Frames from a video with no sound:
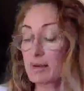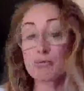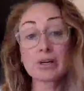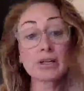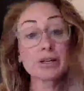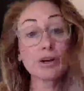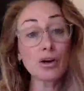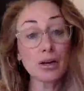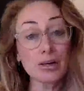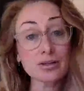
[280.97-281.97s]
and really
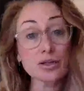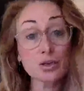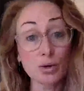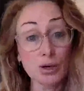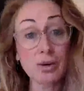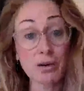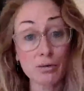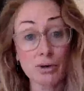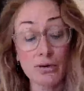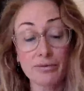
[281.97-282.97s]
got into talking about
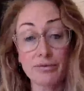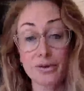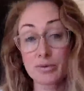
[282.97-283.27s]
grief.